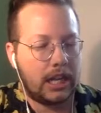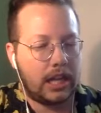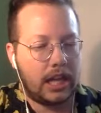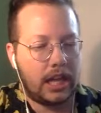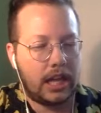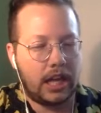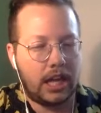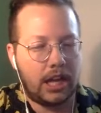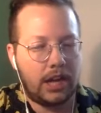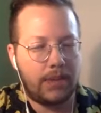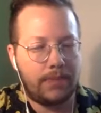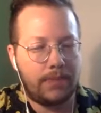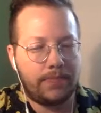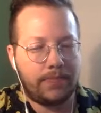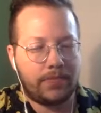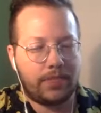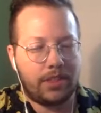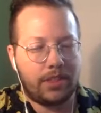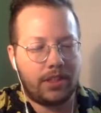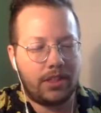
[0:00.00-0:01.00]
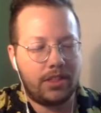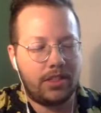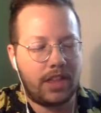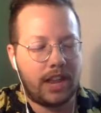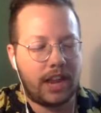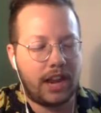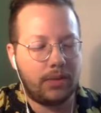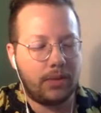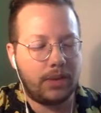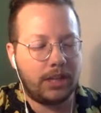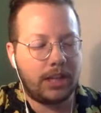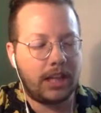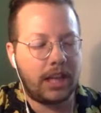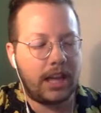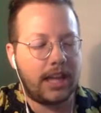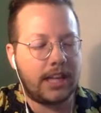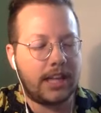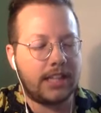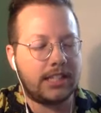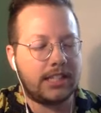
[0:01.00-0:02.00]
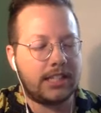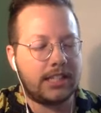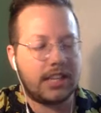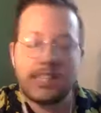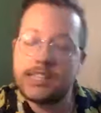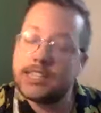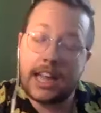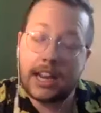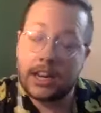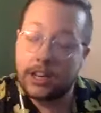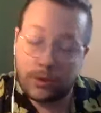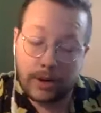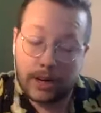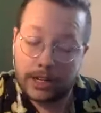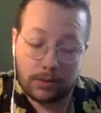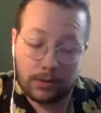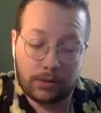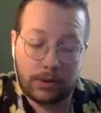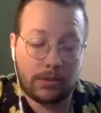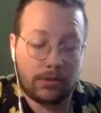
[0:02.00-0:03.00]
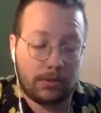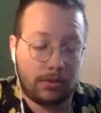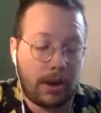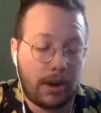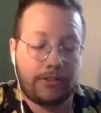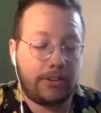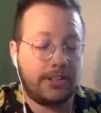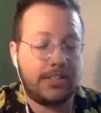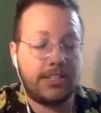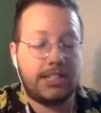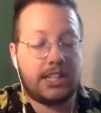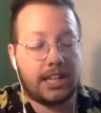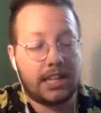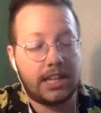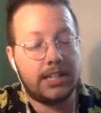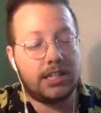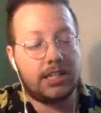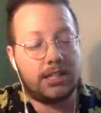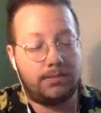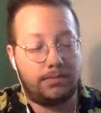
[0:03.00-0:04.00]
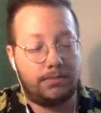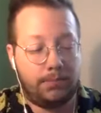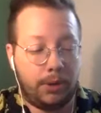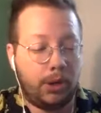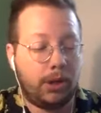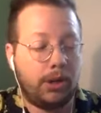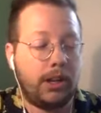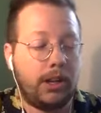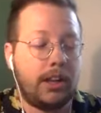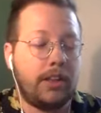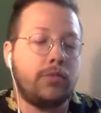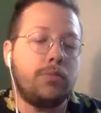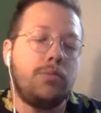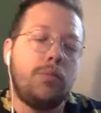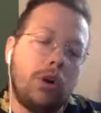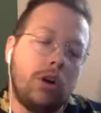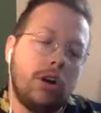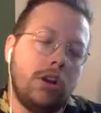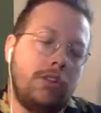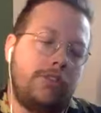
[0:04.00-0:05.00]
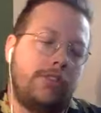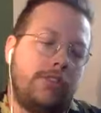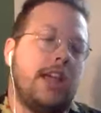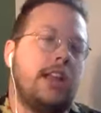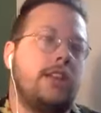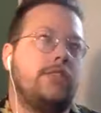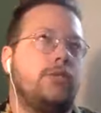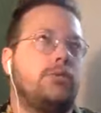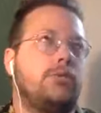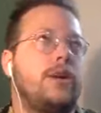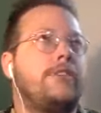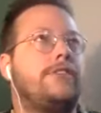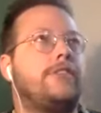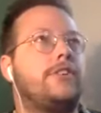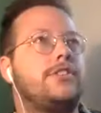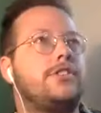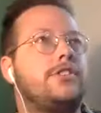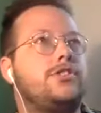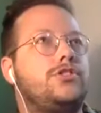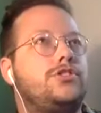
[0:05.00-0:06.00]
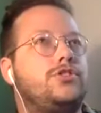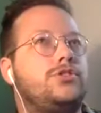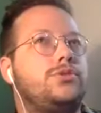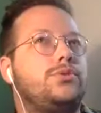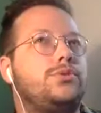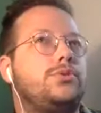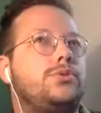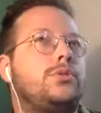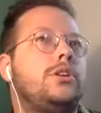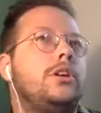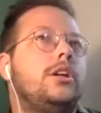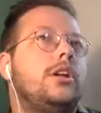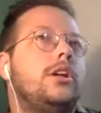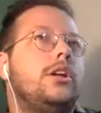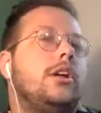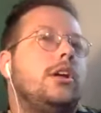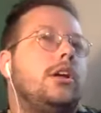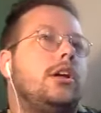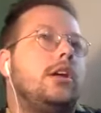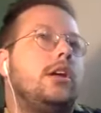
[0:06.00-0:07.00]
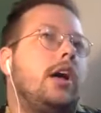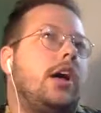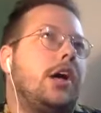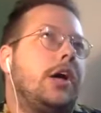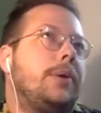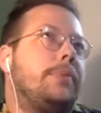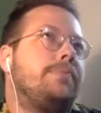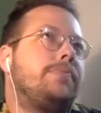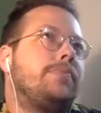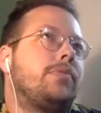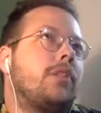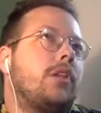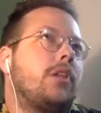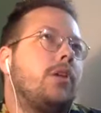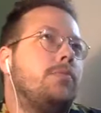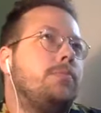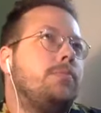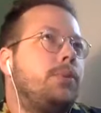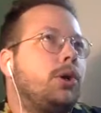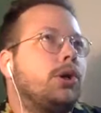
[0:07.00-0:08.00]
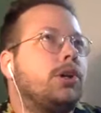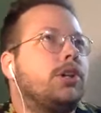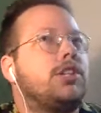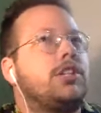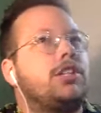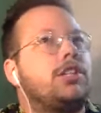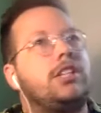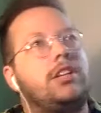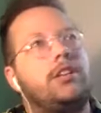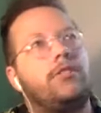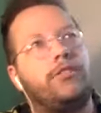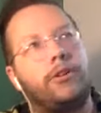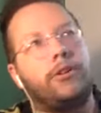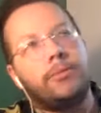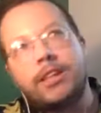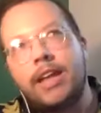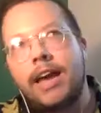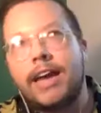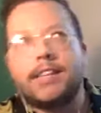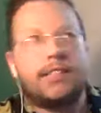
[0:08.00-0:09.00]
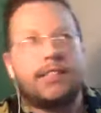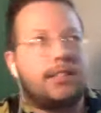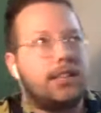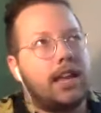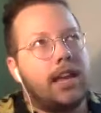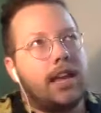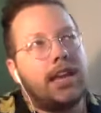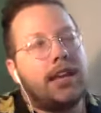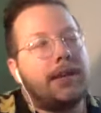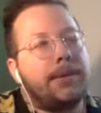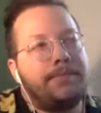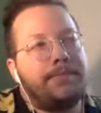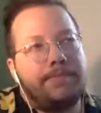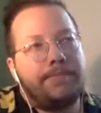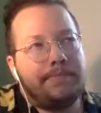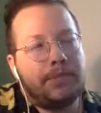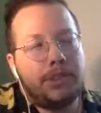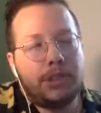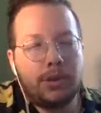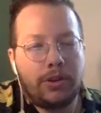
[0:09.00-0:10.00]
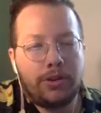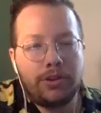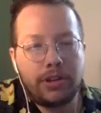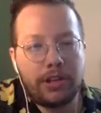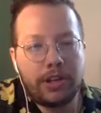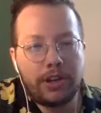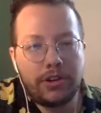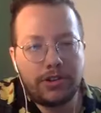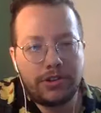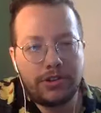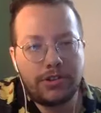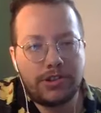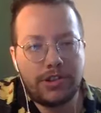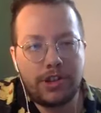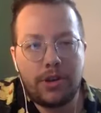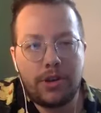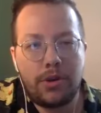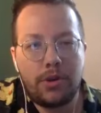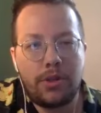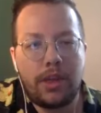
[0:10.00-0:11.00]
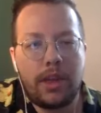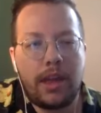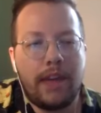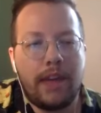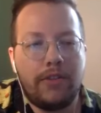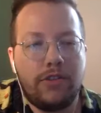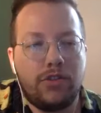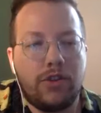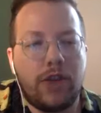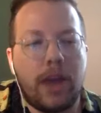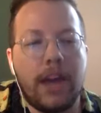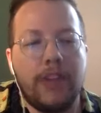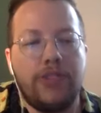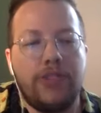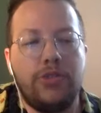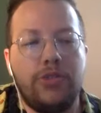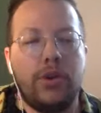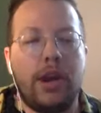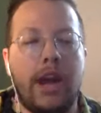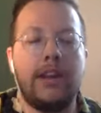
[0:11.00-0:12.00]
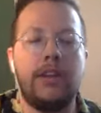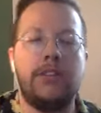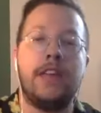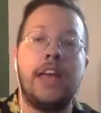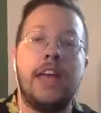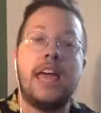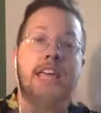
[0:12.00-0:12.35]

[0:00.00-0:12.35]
Um, that I realized it's not a direct re- reference to his book. It's more of a kind of a reference to um, books from the last, say, 200 years or so that have tried to kind of